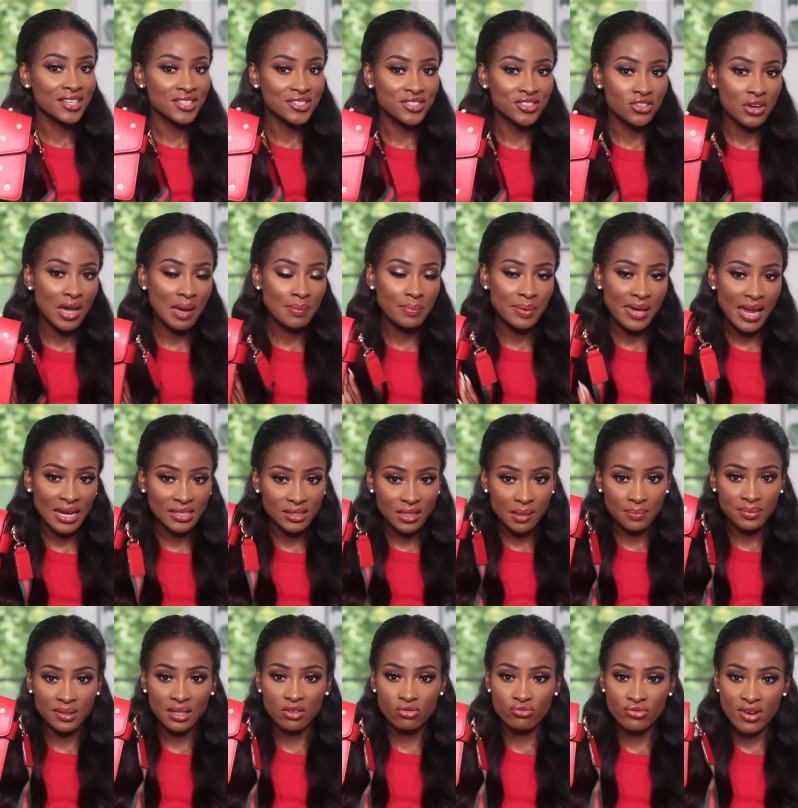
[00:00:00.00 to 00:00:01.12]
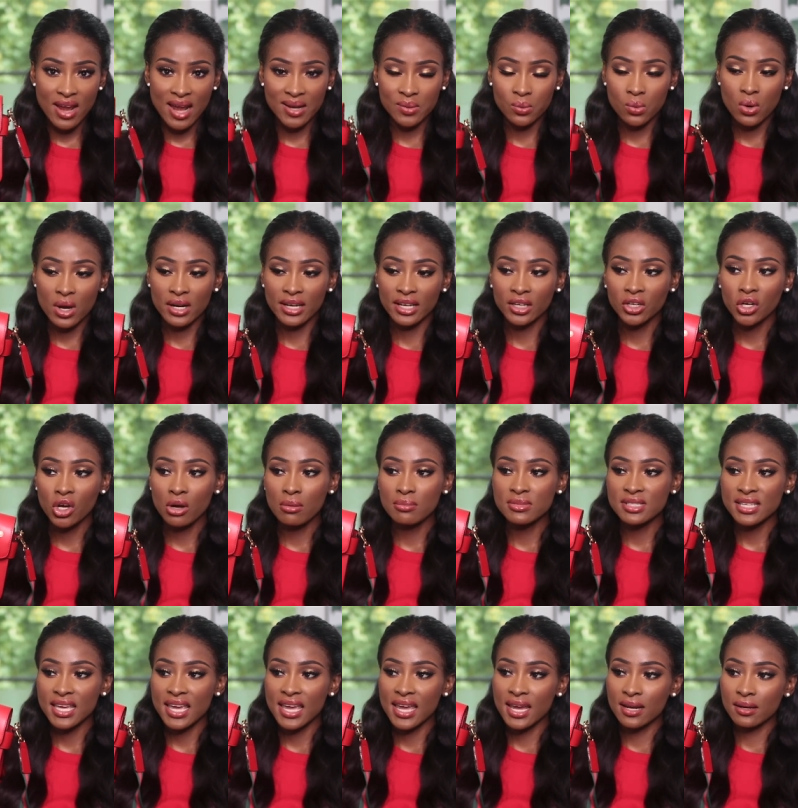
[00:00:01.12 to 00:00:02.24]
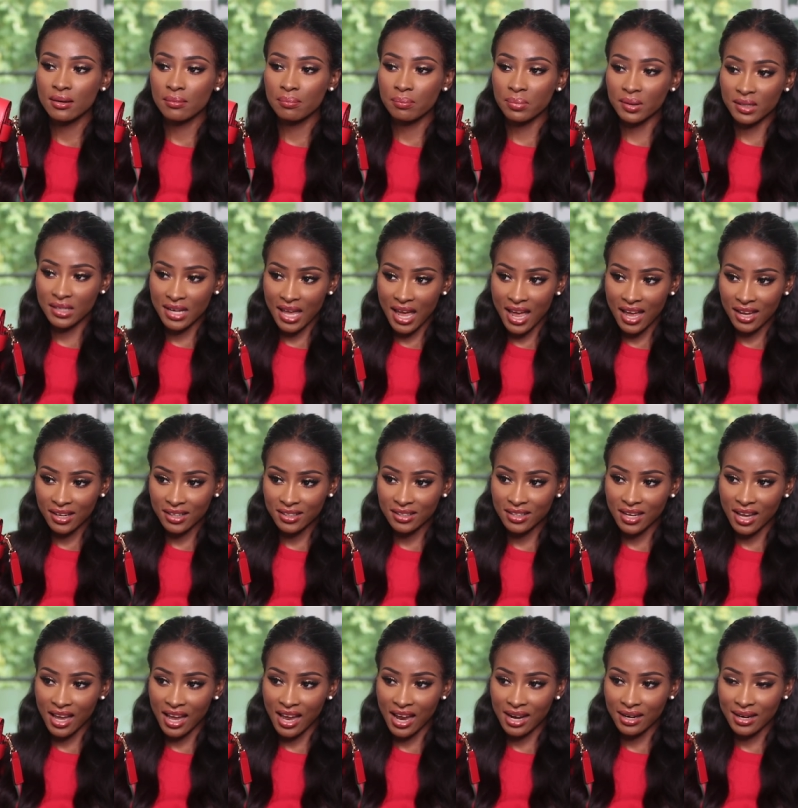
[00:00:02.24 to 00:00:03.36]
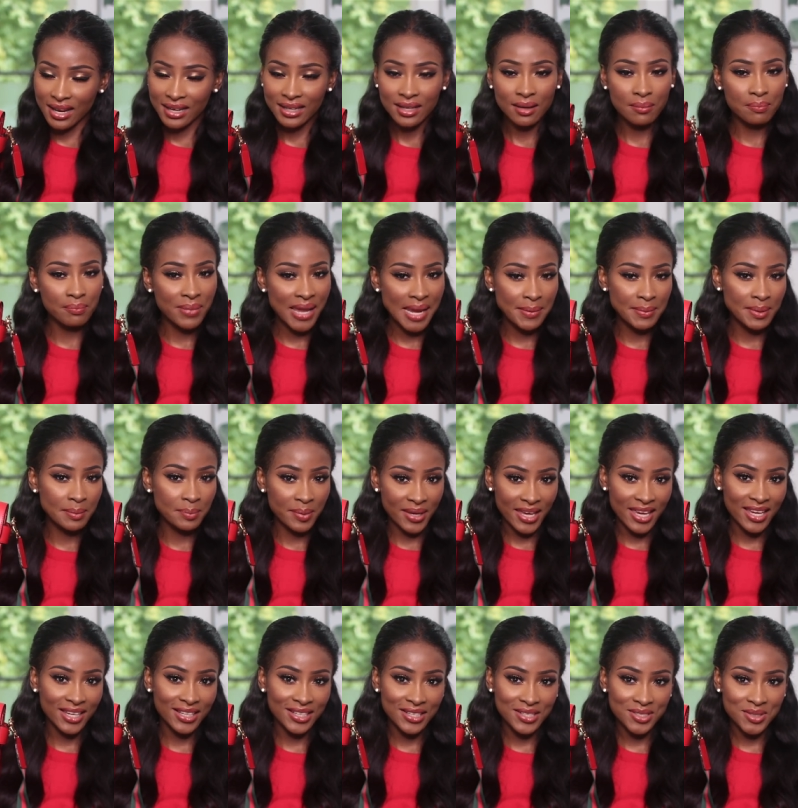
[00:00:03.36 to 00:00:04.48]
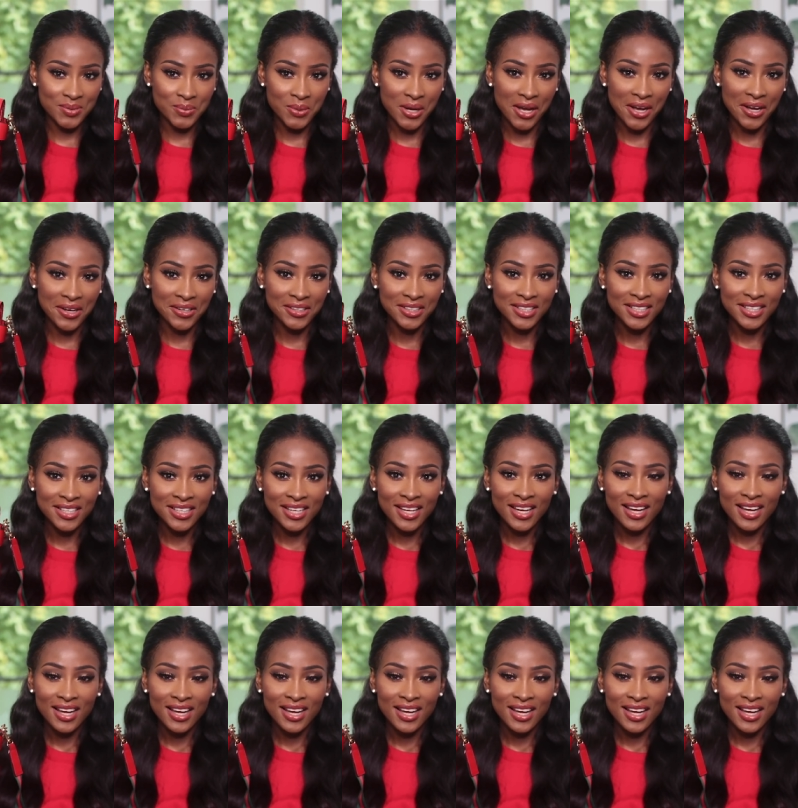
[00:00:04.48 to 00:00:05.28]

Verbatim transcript: So I picked up the red one. It comes in black and like a baby pink as well.